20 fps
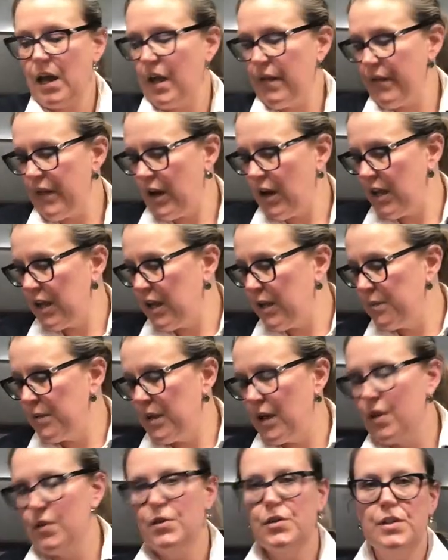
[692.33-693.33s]
and then I keep
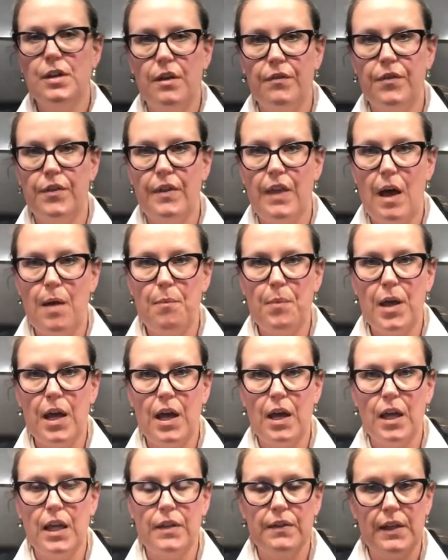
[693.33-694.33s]
the other stuff in that
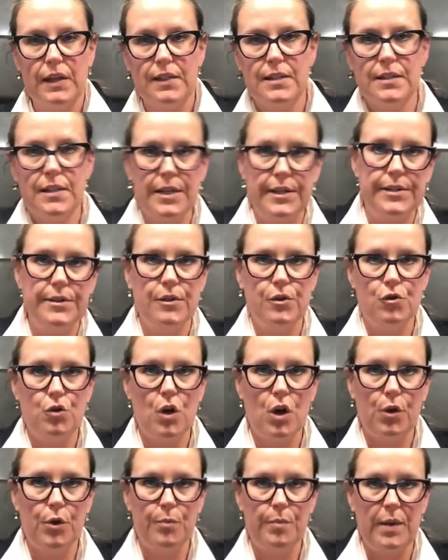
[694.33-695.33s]
bag that stays in the
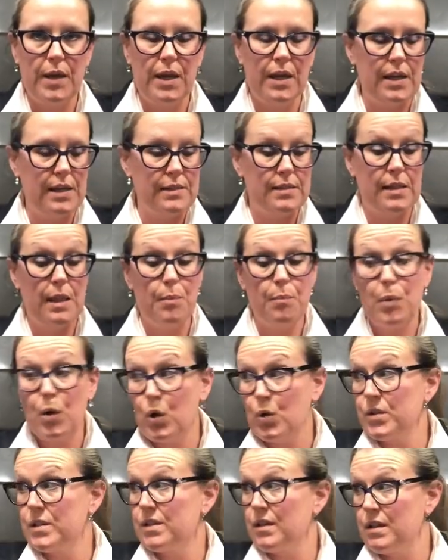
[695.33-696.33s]
truck with me in case they
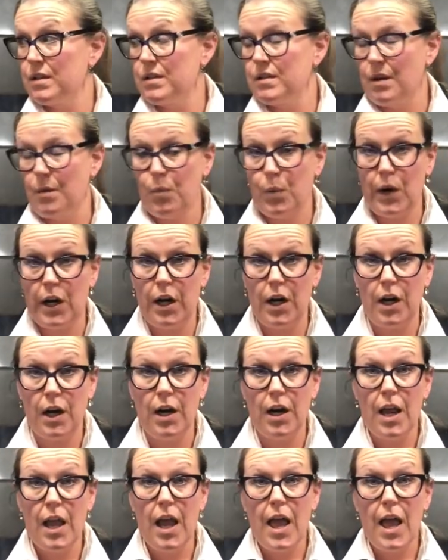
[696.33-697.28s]
post us somewhere